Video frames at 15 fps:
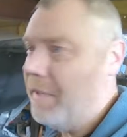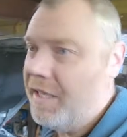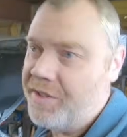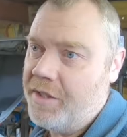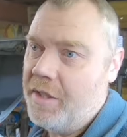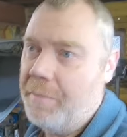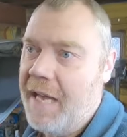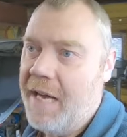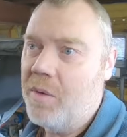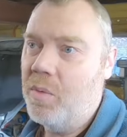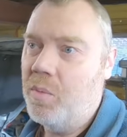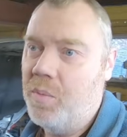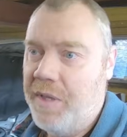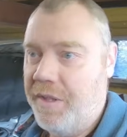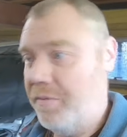messing
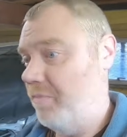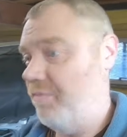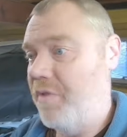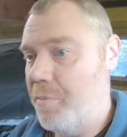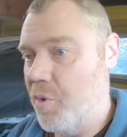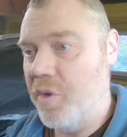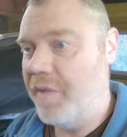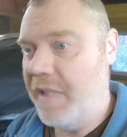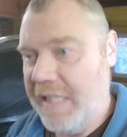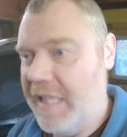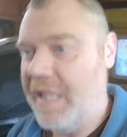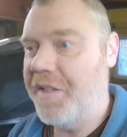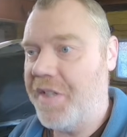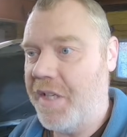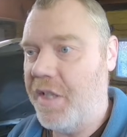about with removing
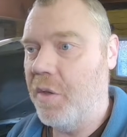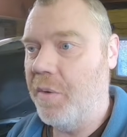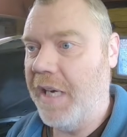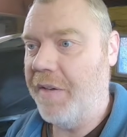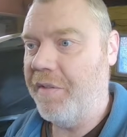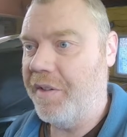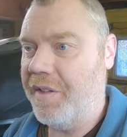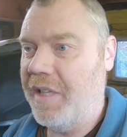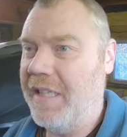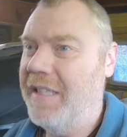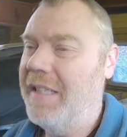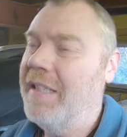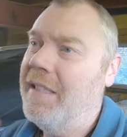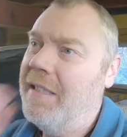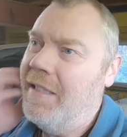the ECU and everything,